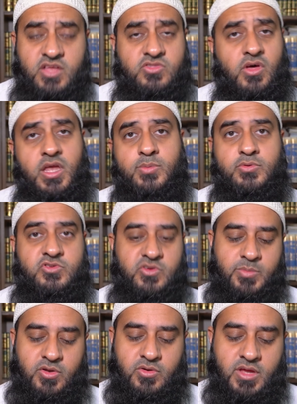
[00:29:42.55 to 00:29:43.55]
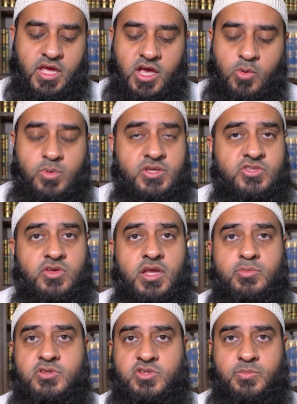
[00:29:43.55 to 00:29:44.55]
Talibun Jamilun. What does
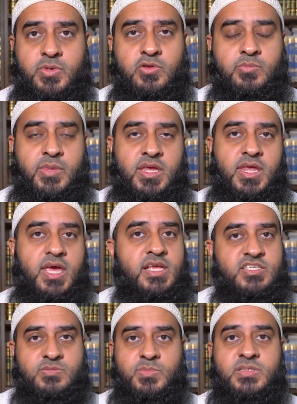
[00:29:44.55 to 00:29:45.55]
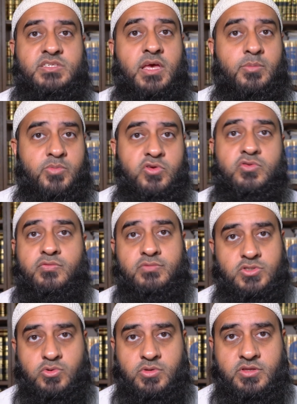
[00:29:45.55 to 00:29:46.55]
Talibun Jamilun mean? It just means a beautiful
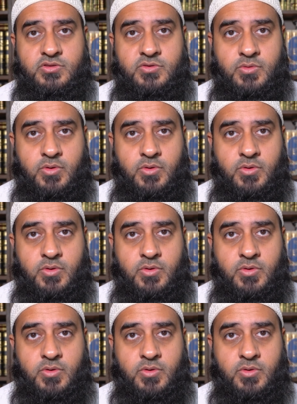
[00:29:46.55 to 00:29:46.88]
student.